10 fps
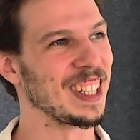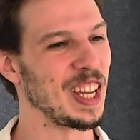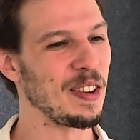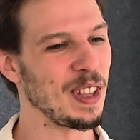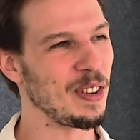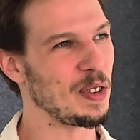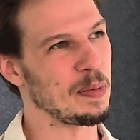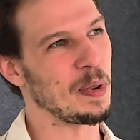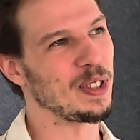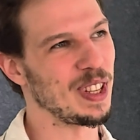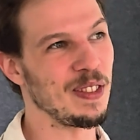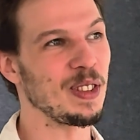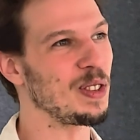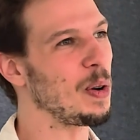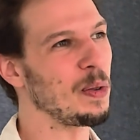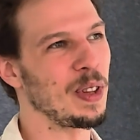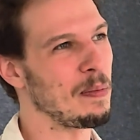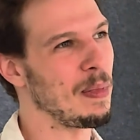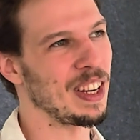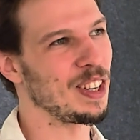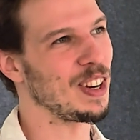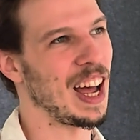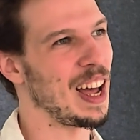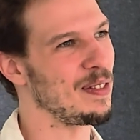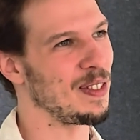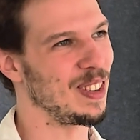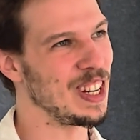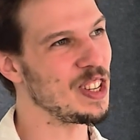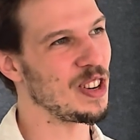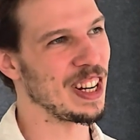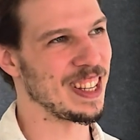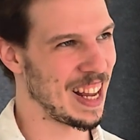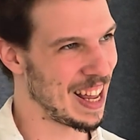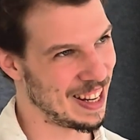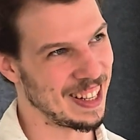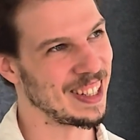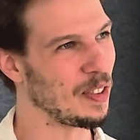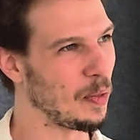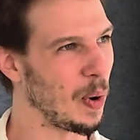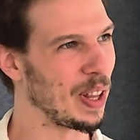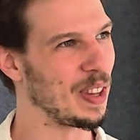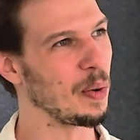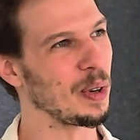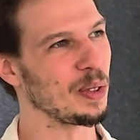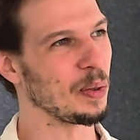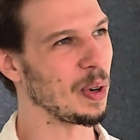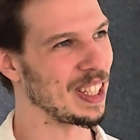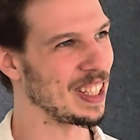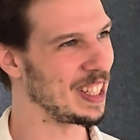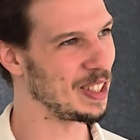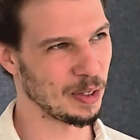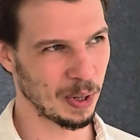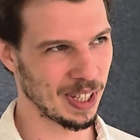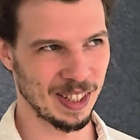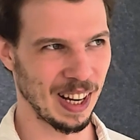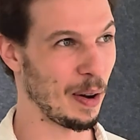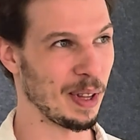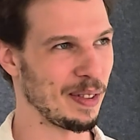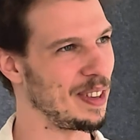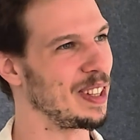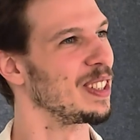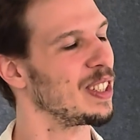give that response, even though they might not have literally said what they want or what they need or how they feel.